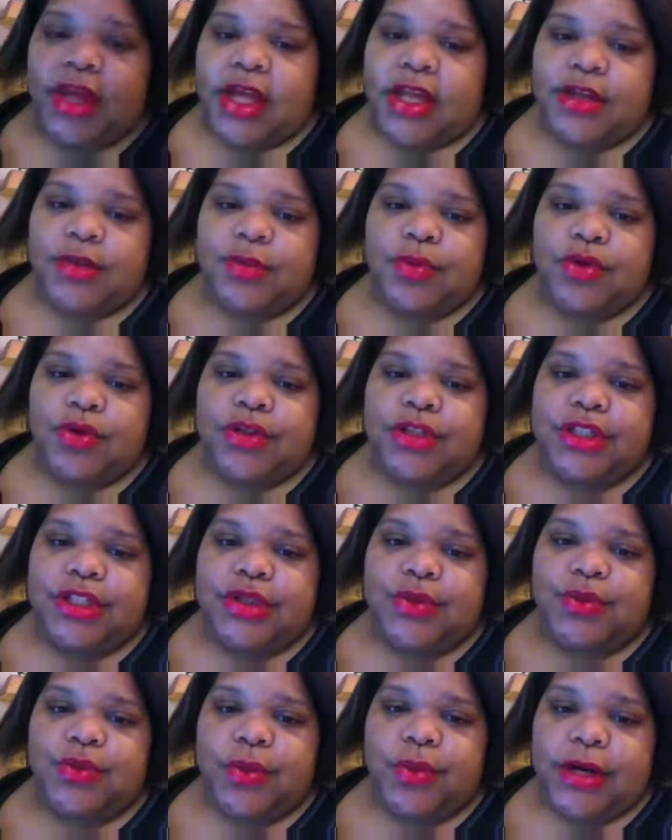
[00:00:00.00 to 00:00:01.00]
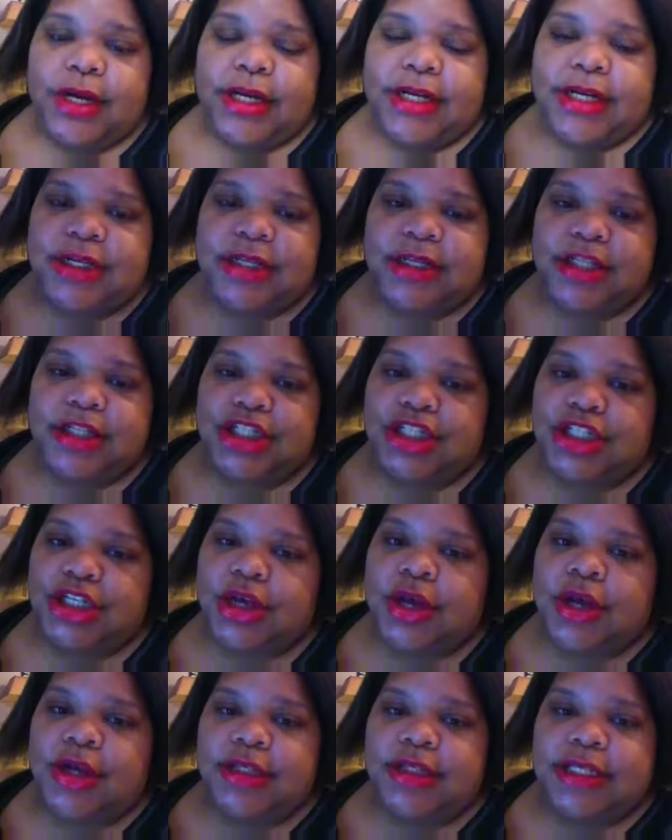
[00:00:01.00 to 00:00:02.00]
And the more she's running,
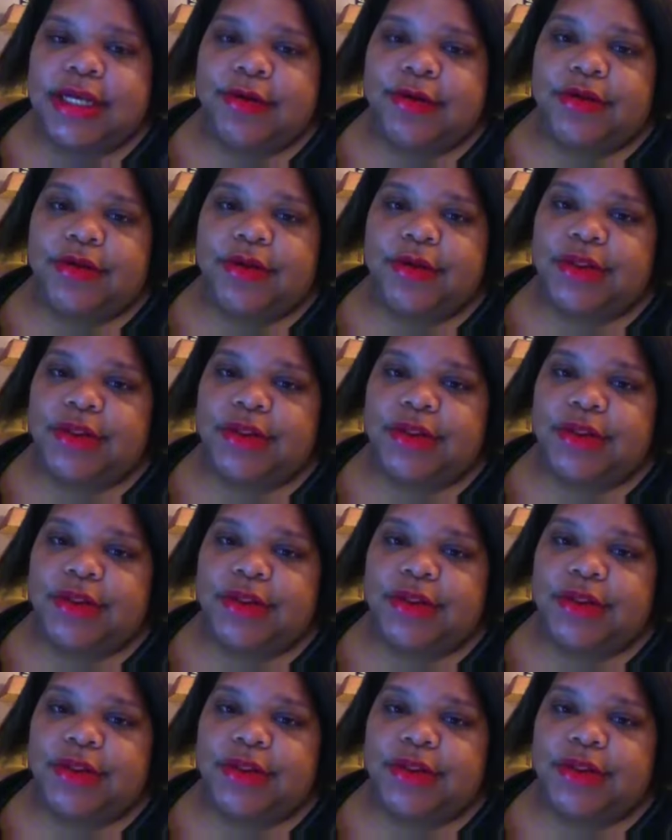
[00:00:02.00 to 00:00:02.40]
Sarah